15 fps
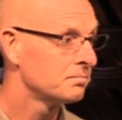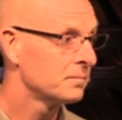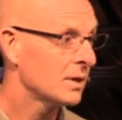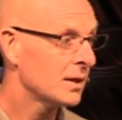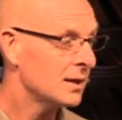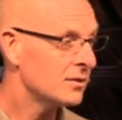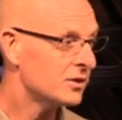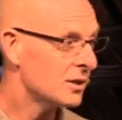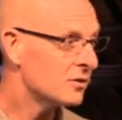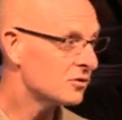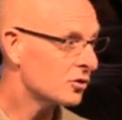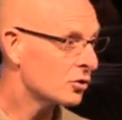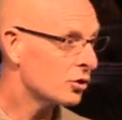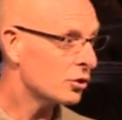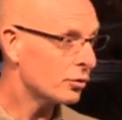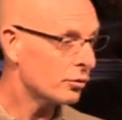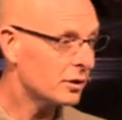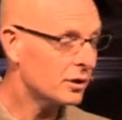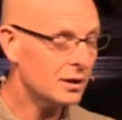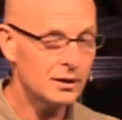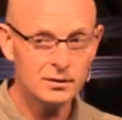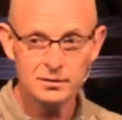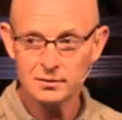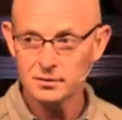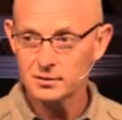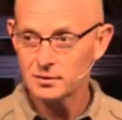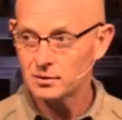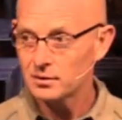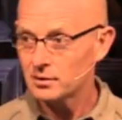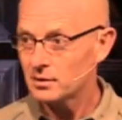His insecurity,
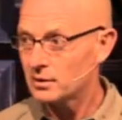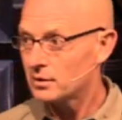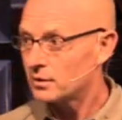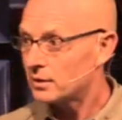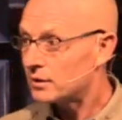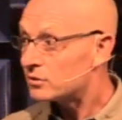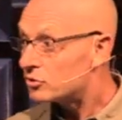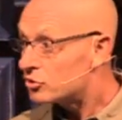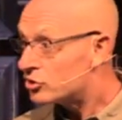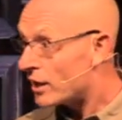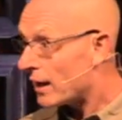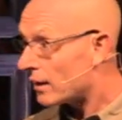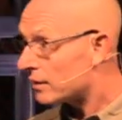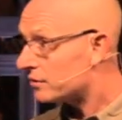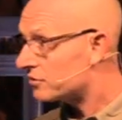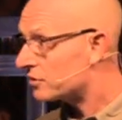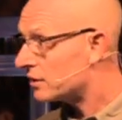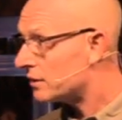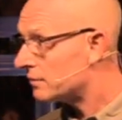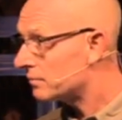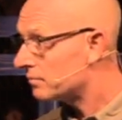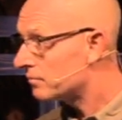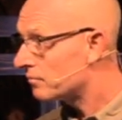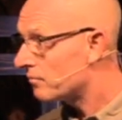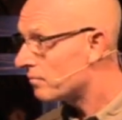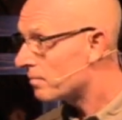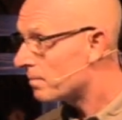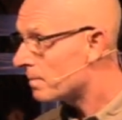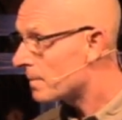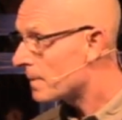his jealousy,
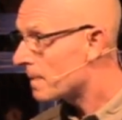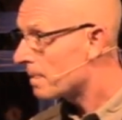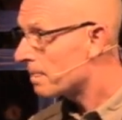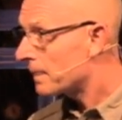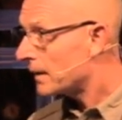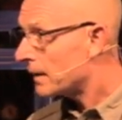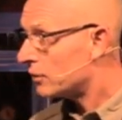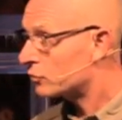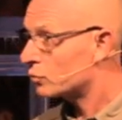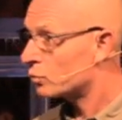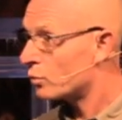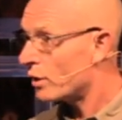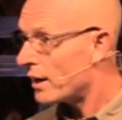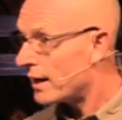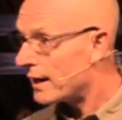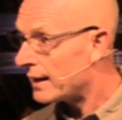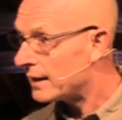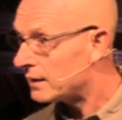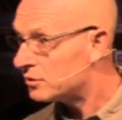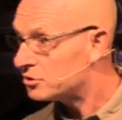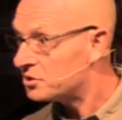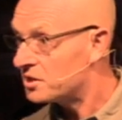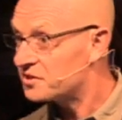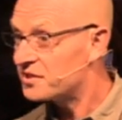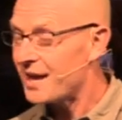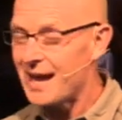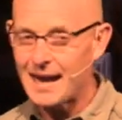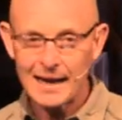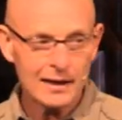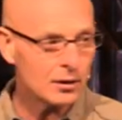his rage, his
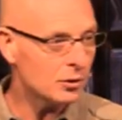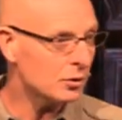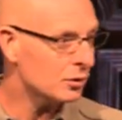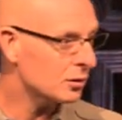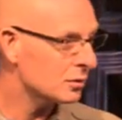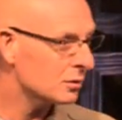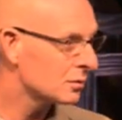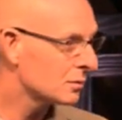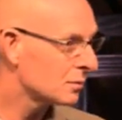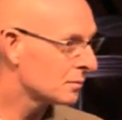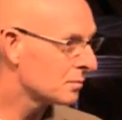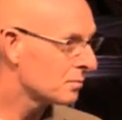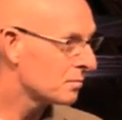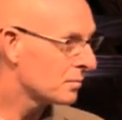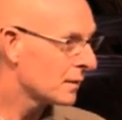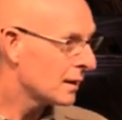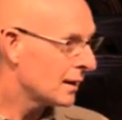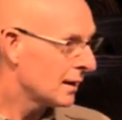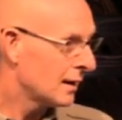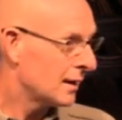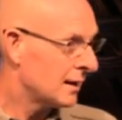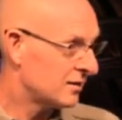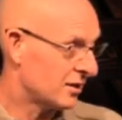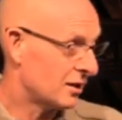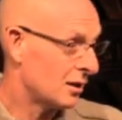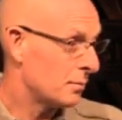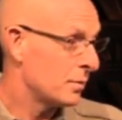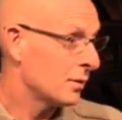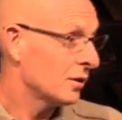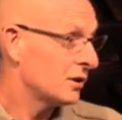anger, his
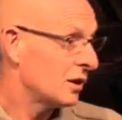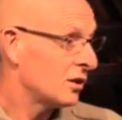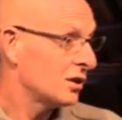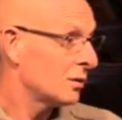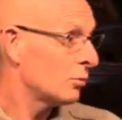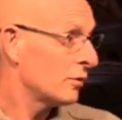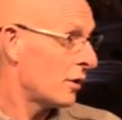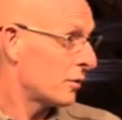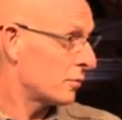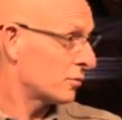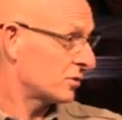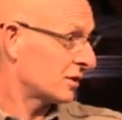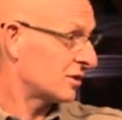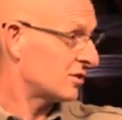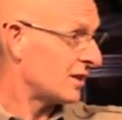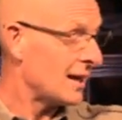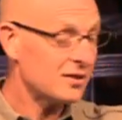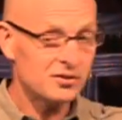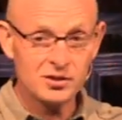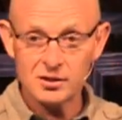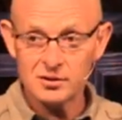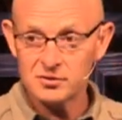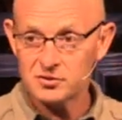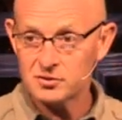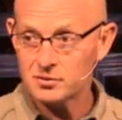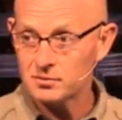inability to deal with other successes,